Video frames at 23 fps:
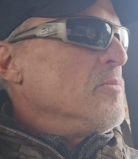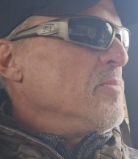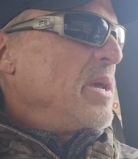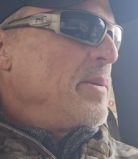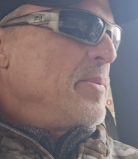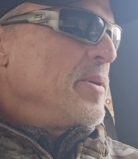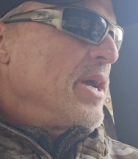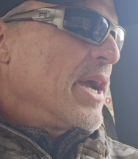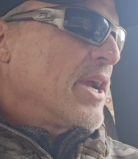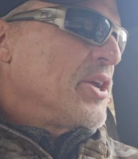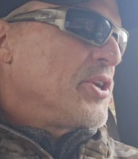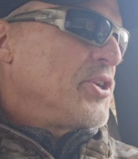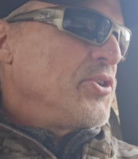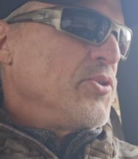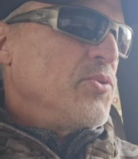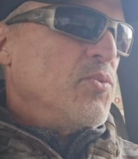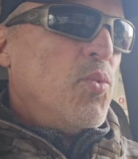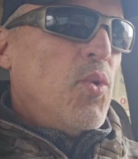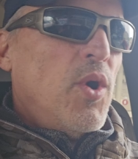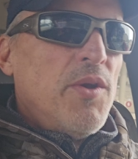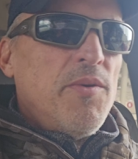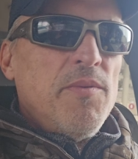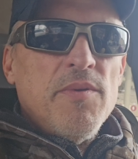maybe I could do
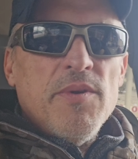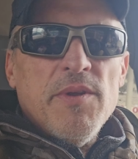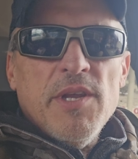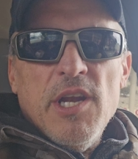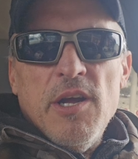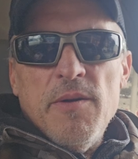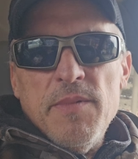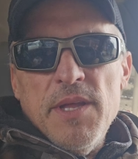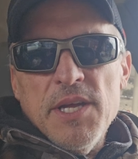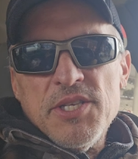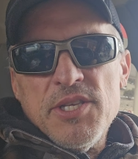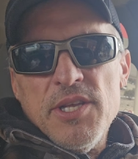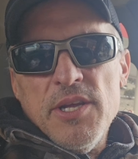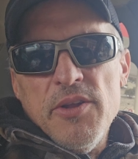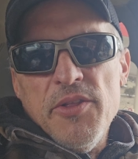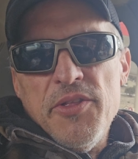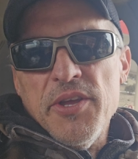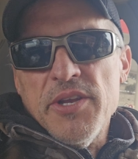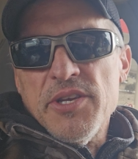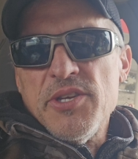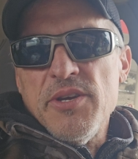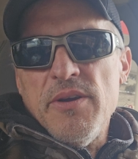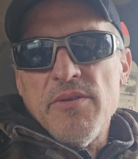one. You know, that's the other
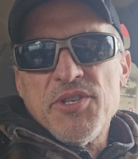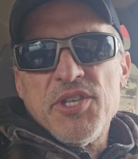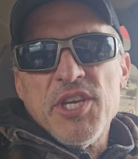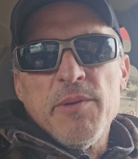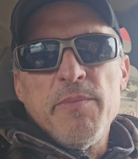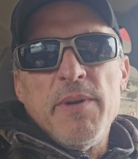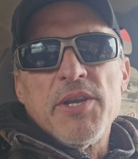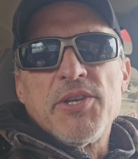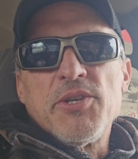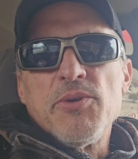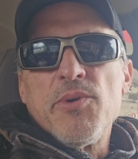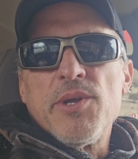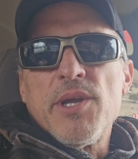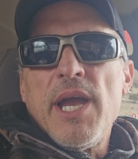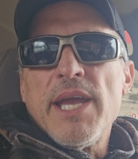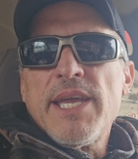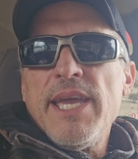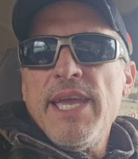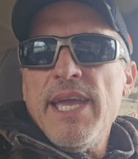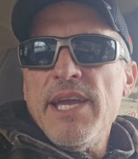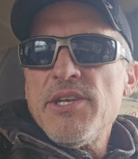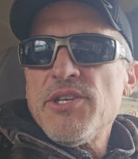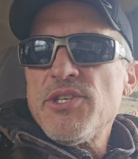thing too. I was thinking about doing. I
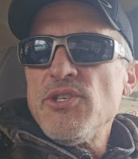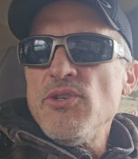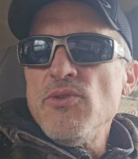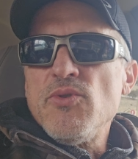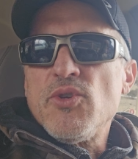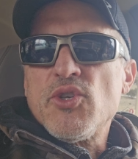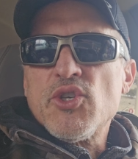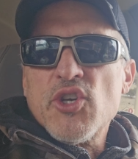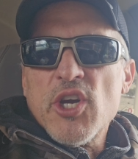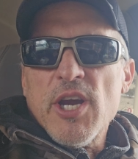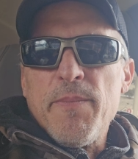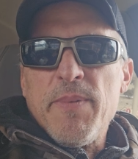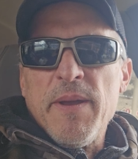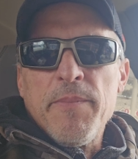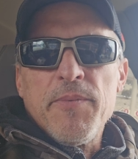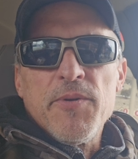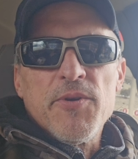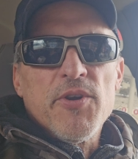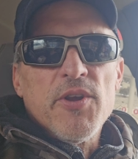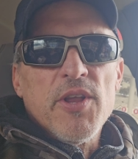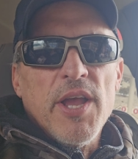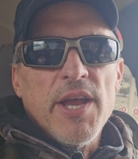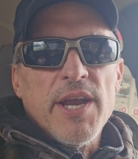can't do trip.
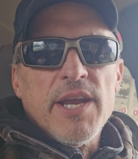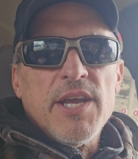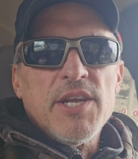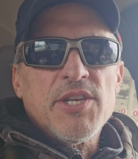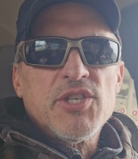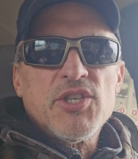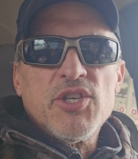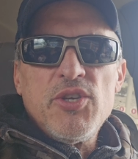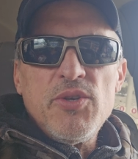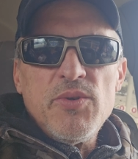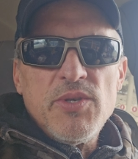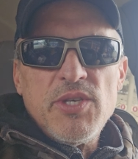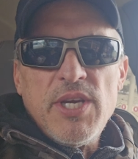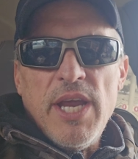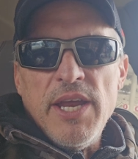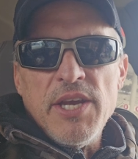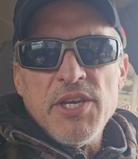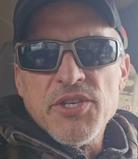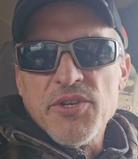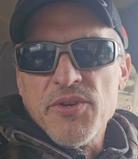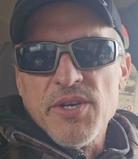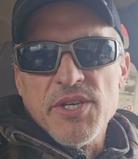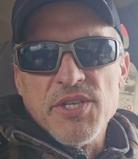People are like, it's too
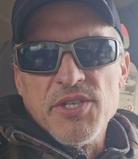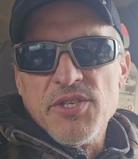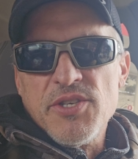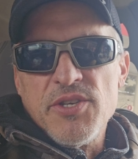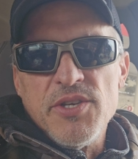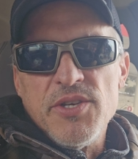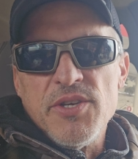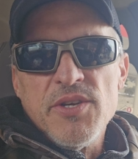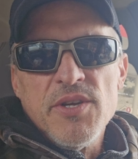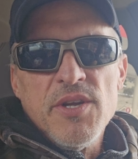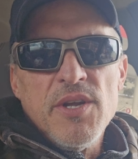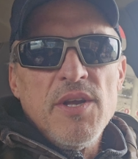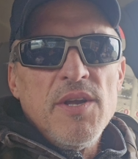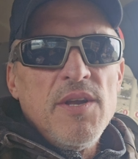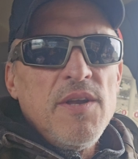dangerous to,